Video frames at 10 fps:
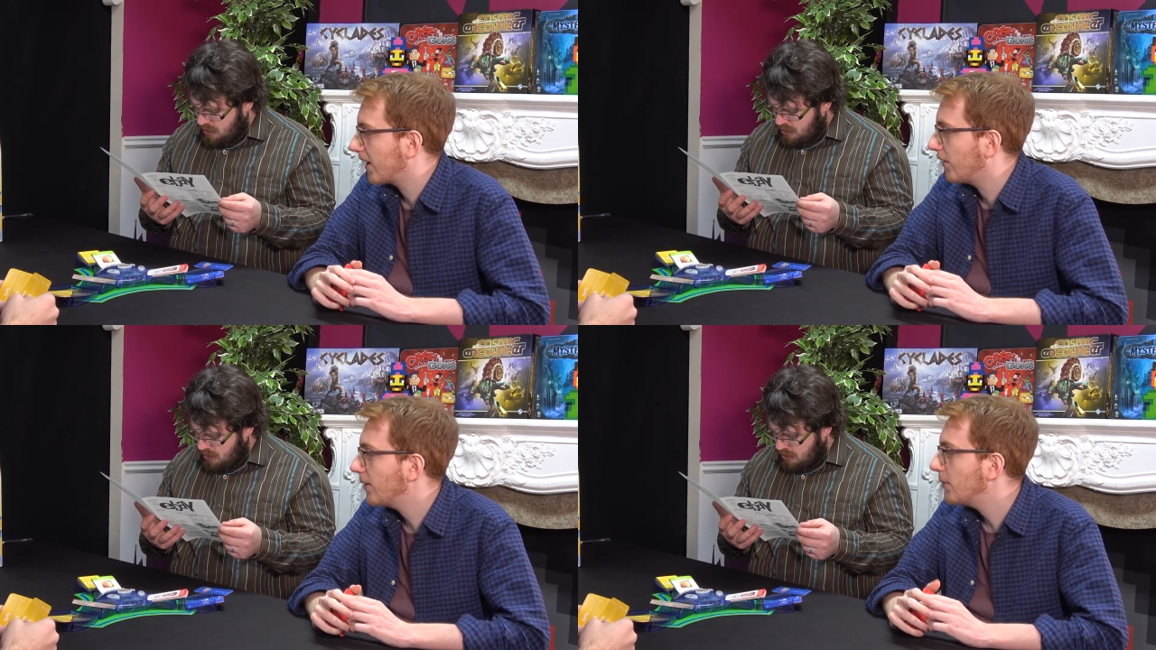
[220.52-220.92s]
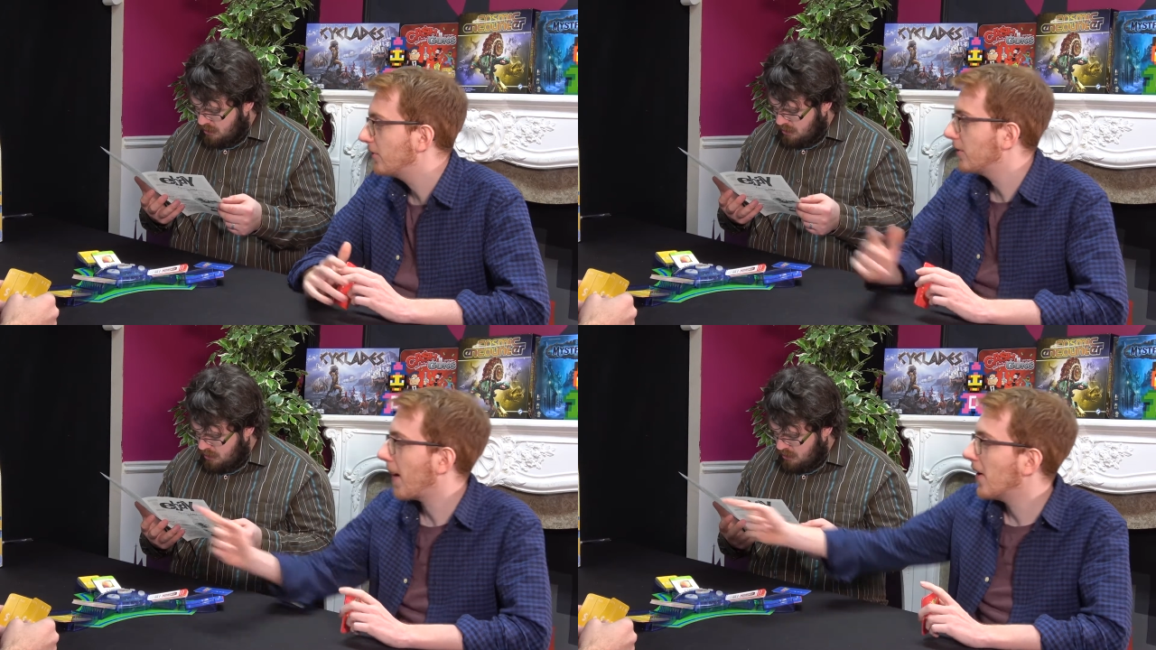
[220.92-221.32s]
Speaker 1: I think we
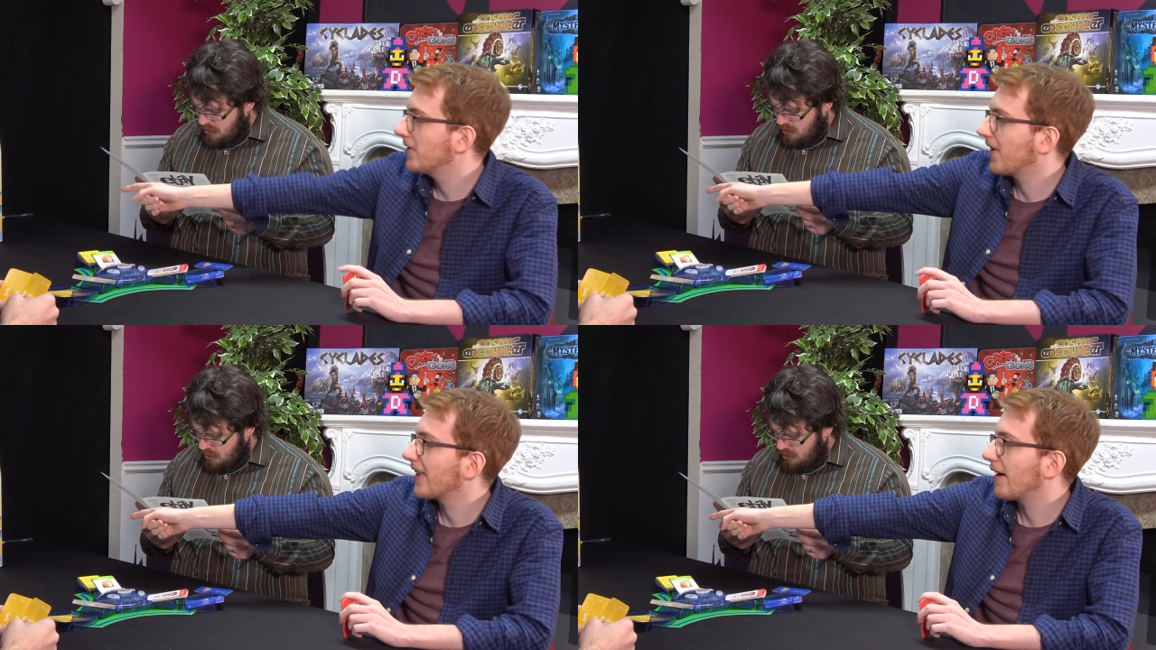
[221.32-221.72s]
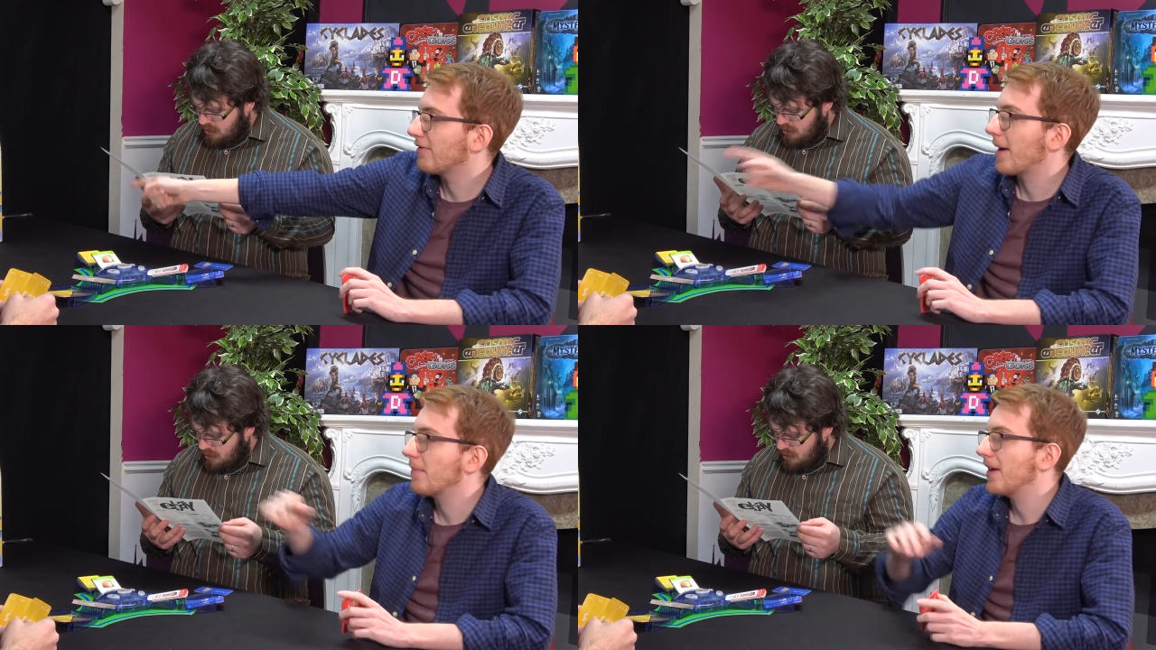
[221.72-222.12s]
should pose like that
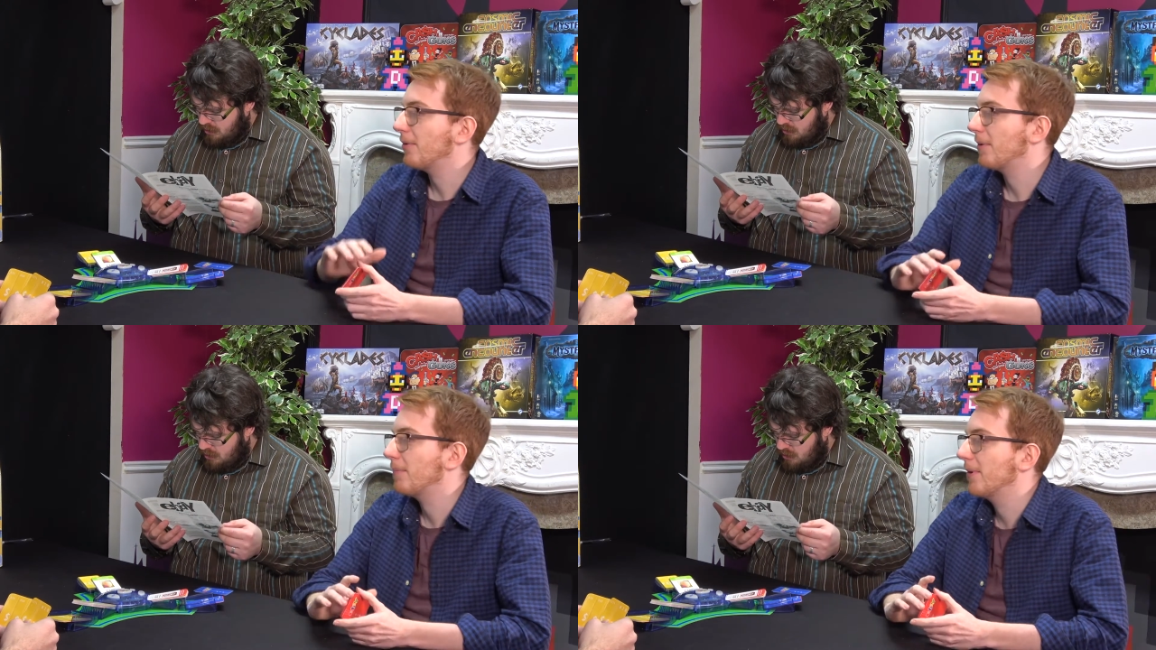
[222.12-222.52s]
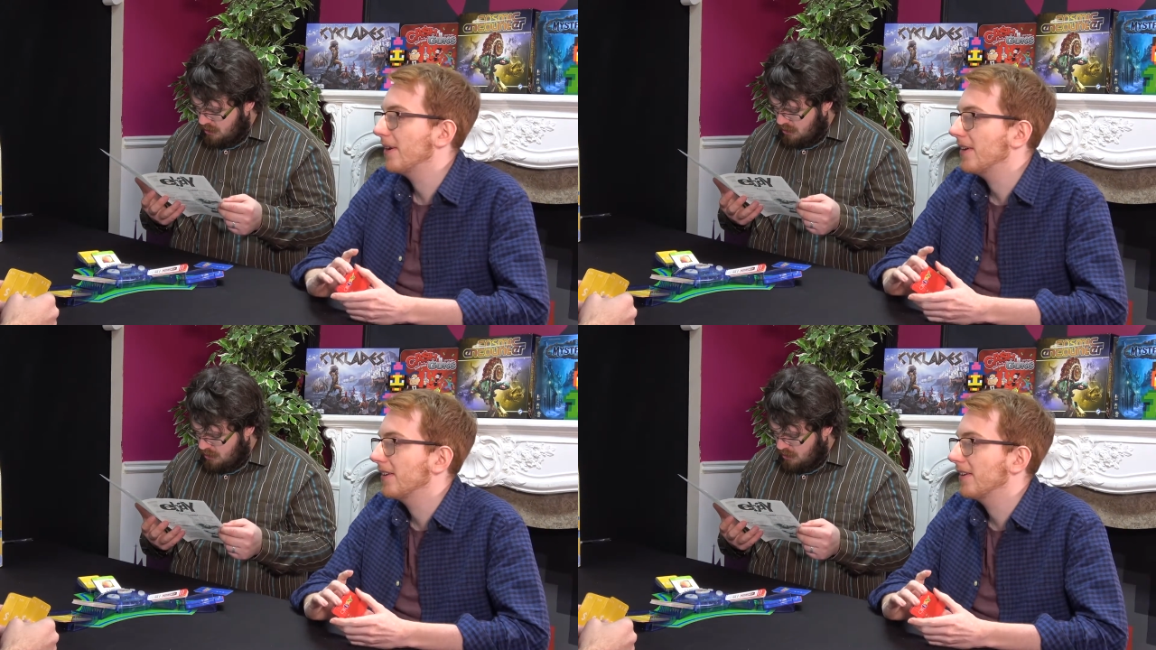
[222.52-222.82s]
family at one point.